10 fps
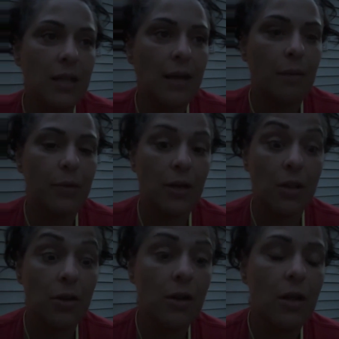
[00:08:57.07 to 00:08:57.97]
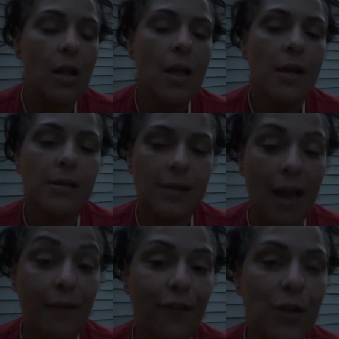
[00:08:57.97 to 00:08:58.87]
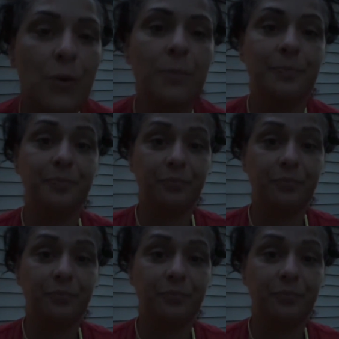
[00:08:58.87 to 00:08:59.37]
That could be another sign for you.